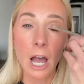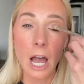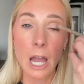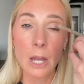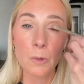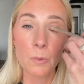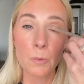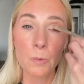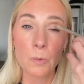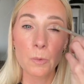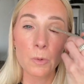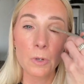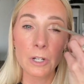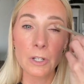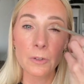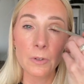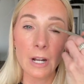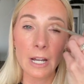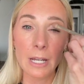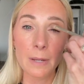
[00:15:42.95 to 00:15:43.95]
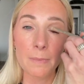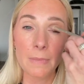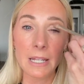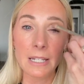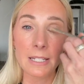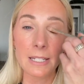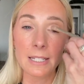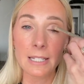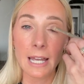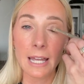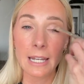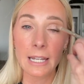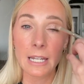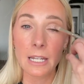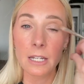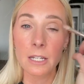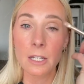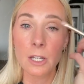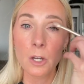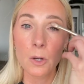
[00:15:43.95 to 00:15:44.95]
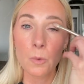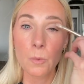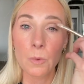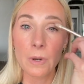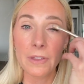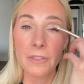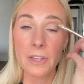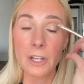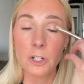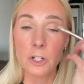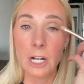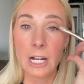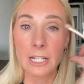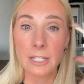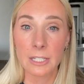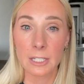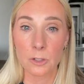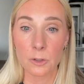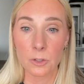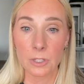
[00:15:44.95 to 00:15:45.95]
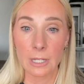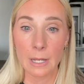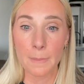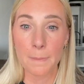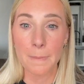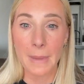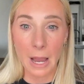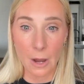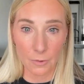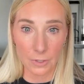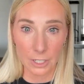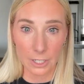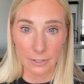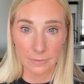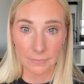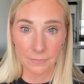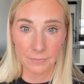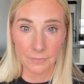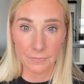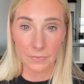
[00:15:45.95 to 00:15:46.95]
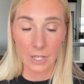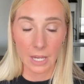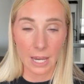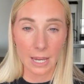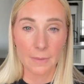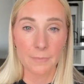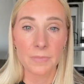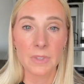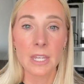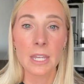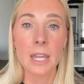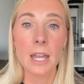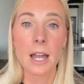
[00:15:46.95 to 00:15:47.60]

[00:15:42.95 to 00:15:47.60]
I would recommend setting with a translucent powder, okay?